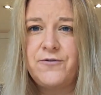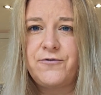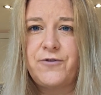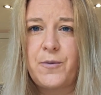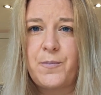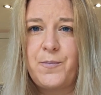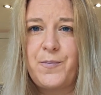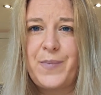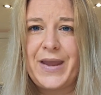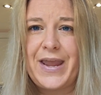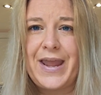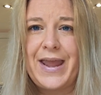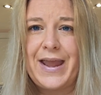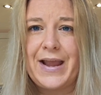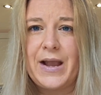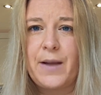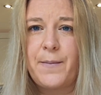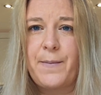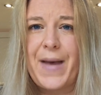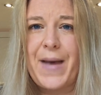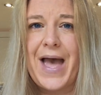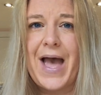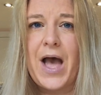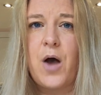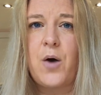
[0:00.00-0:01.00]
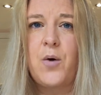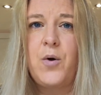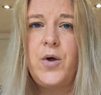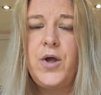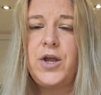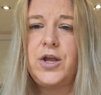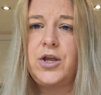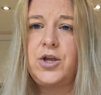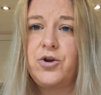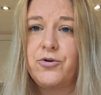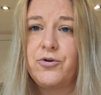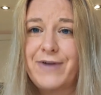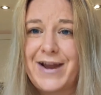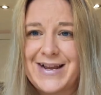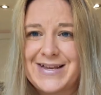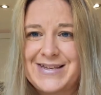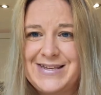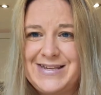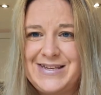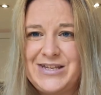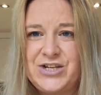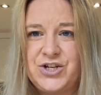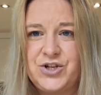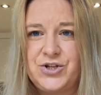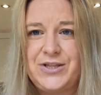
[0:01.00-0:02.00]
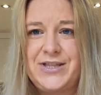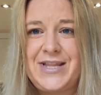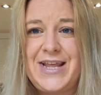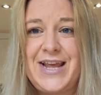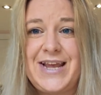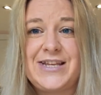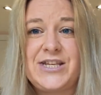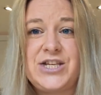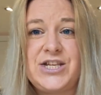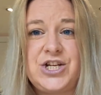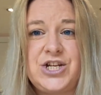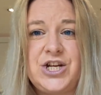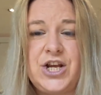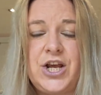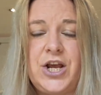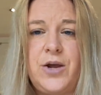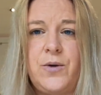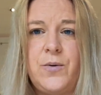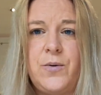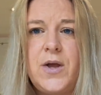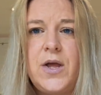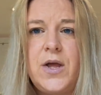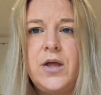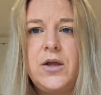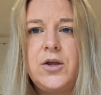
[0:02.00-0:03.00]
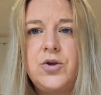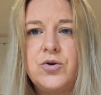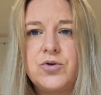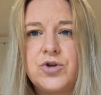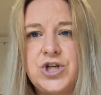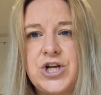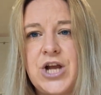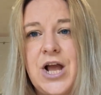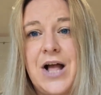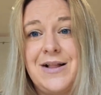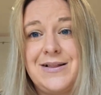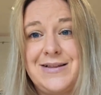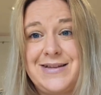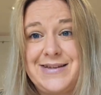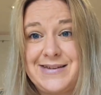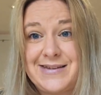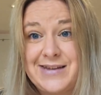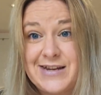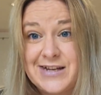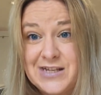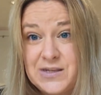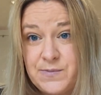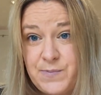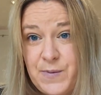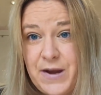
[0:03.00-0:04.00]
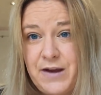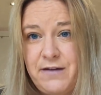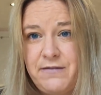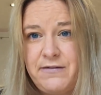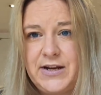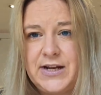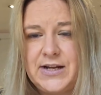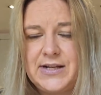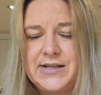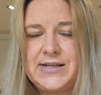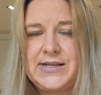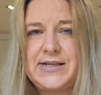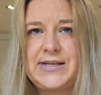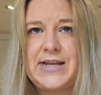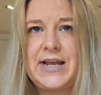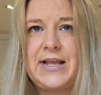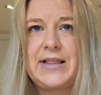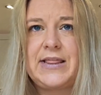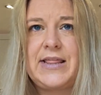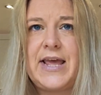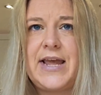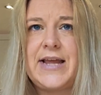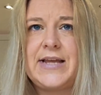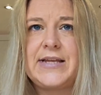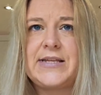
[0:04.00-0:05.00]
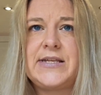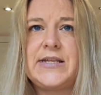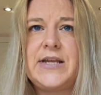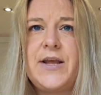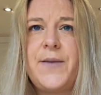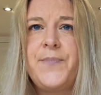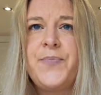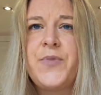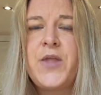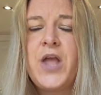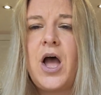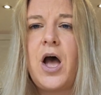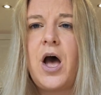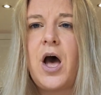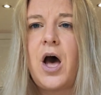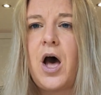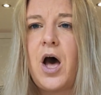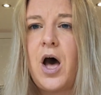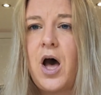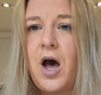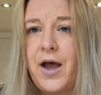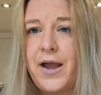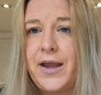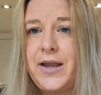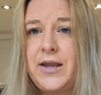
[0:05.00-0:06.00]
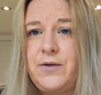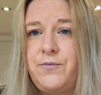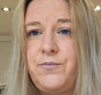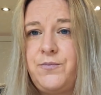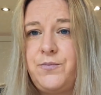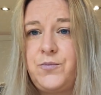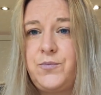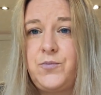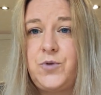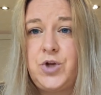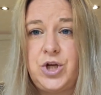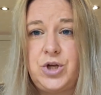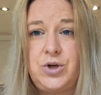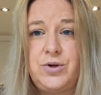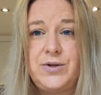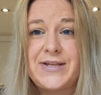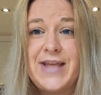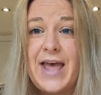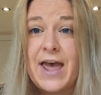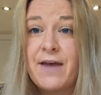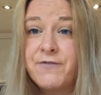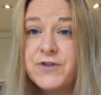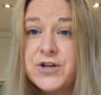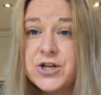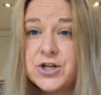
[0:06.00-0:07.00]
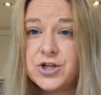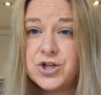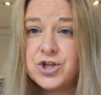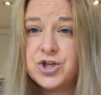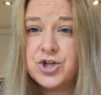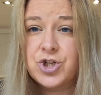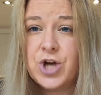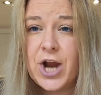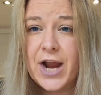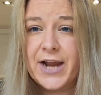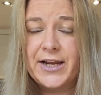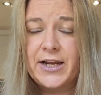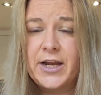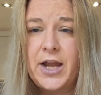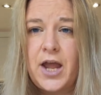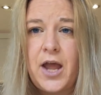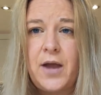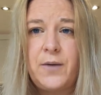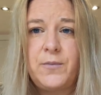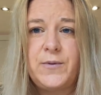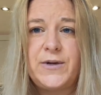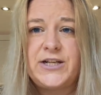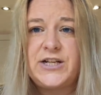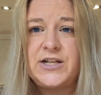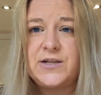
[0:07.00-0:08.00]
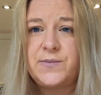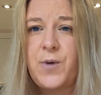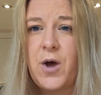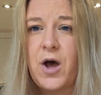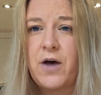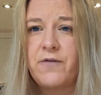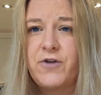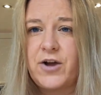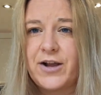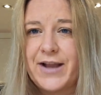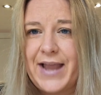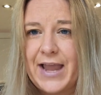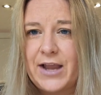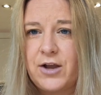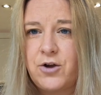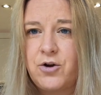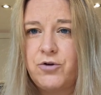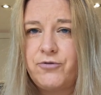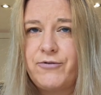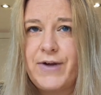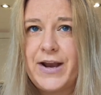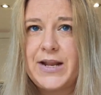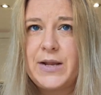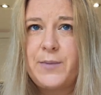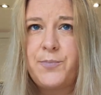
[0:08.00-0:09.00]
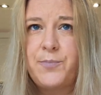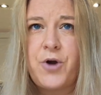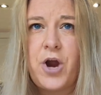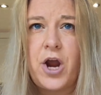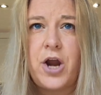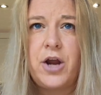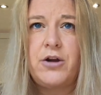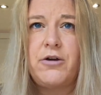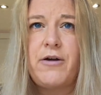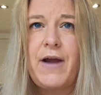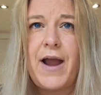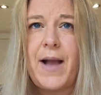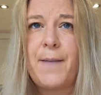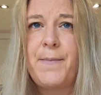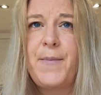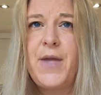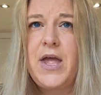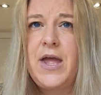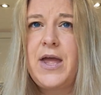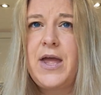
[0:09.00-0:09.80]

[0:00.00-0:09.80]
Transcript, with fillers: from being about your ex has done this to your child is experiencing this. I use Evidence Tracker, which is part of our Get Caught Ready program,